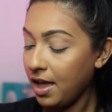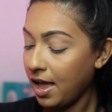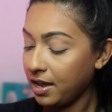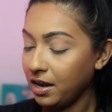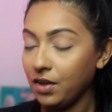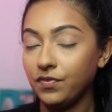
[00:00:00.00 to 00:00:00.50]

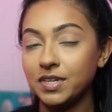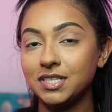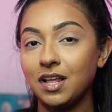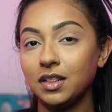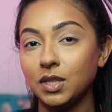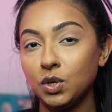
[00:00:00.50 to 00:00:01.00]
And if it's
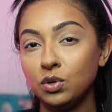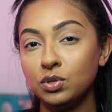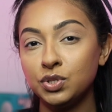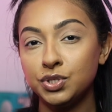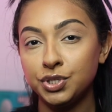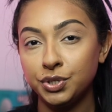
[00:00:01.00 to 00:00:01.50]
a
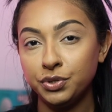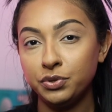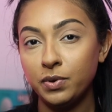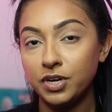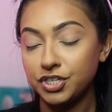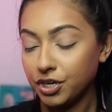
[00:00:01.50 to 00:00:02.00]
little
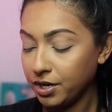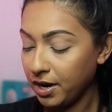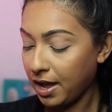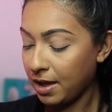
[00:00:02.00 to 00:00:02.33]
too dark,